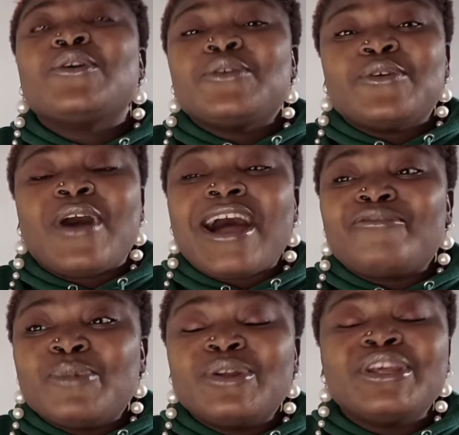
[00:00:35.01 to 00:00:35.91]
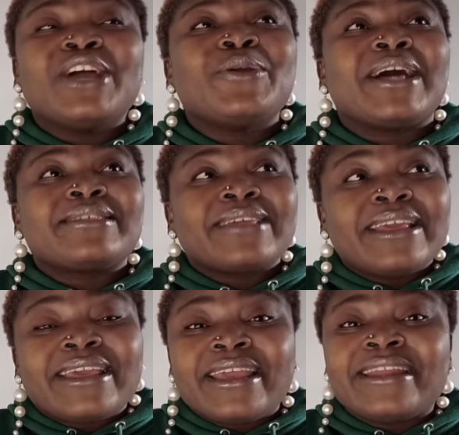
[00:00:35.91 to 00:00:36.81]
You don't have money and you are
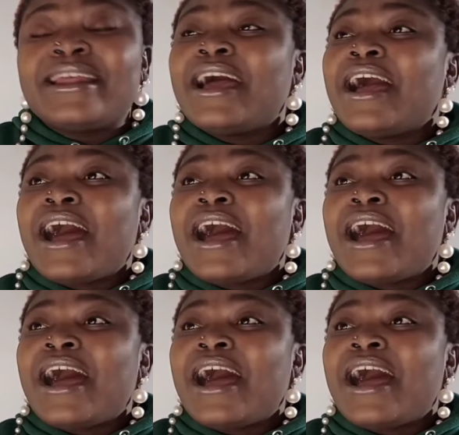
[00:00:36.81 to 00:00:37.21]
thinking,